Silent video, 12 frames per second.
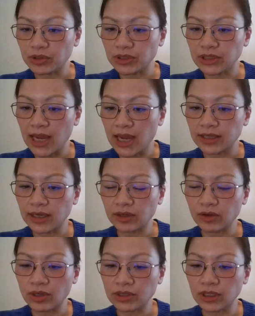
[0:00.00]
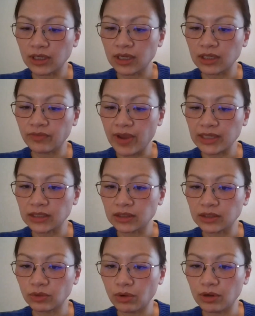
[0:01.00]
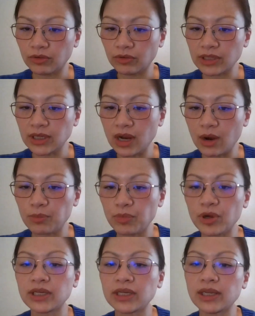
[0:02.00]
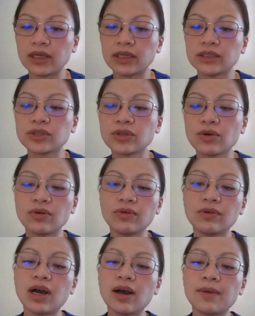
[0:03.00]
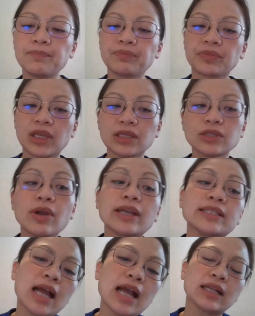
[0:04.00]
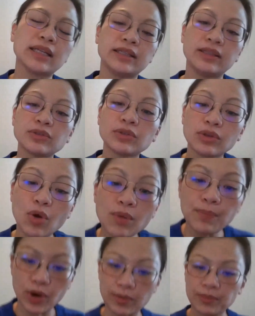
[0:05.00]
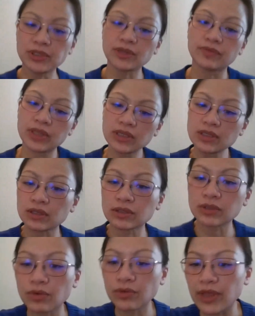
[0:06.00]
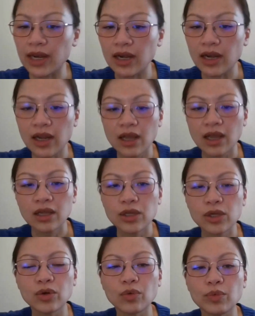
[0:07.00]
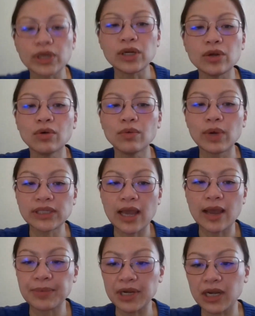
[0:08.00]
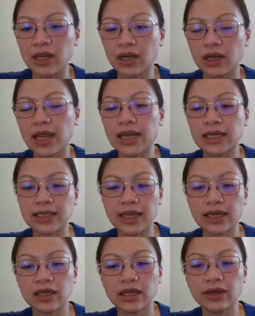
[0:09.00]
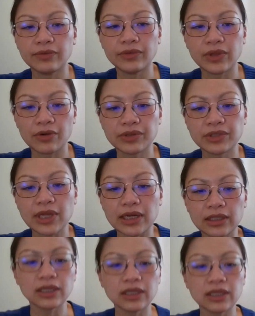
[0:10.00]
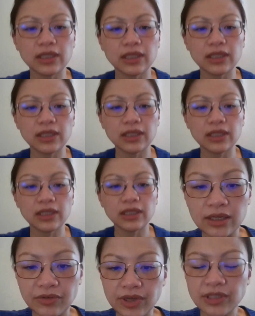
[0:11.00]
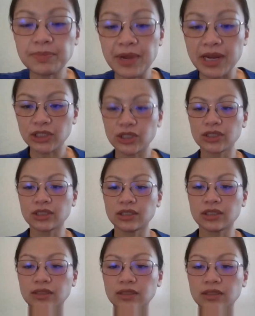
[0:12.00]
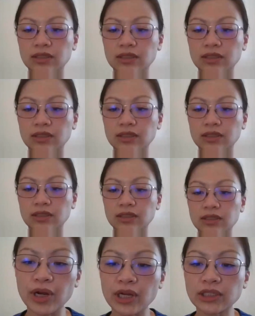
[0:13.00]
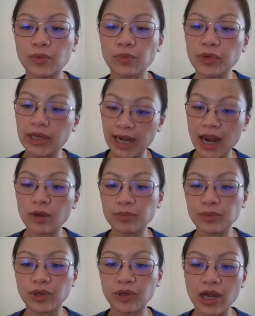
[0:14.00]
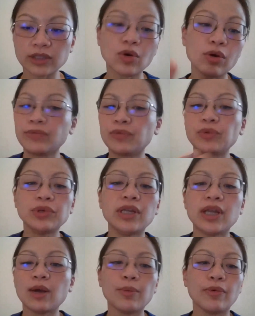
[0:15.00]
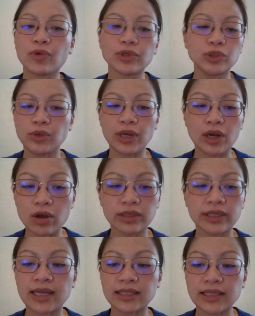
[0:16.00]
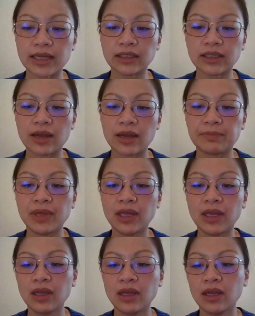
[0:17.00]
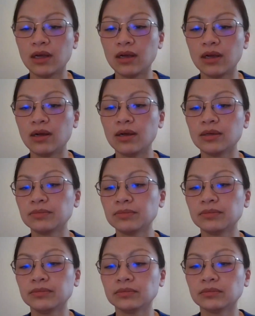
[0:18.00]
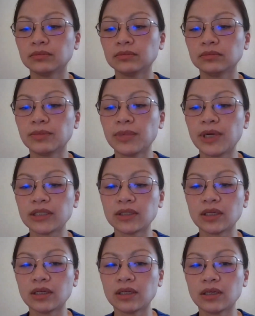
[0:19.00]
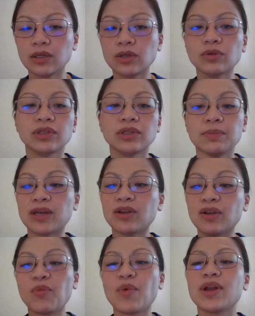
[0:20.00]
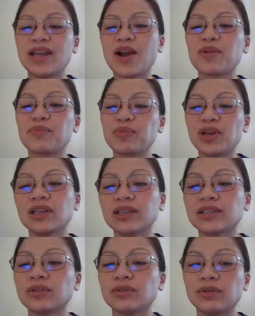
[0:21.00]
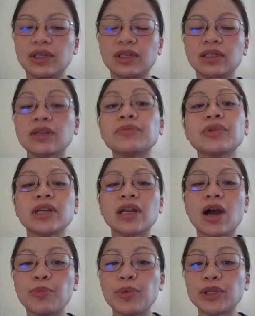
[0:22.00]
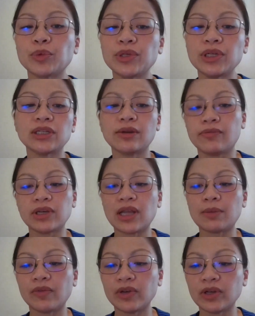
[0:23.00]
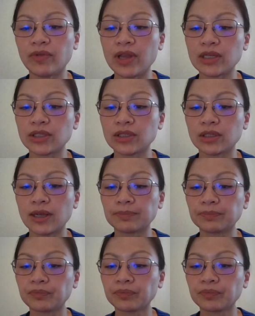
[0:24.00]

your side, diagnostic kits, vaccine, to address the outbreak? So exactly. So the whole purpose of this is so that we know what's happening, and that if there is anything serious, major serious outbreaks, that we can help you guys. Or if you need help, of course, you can contact us anytime. But depending on what the outbreak is, different outbreaks will need different type of intervention. Yeah.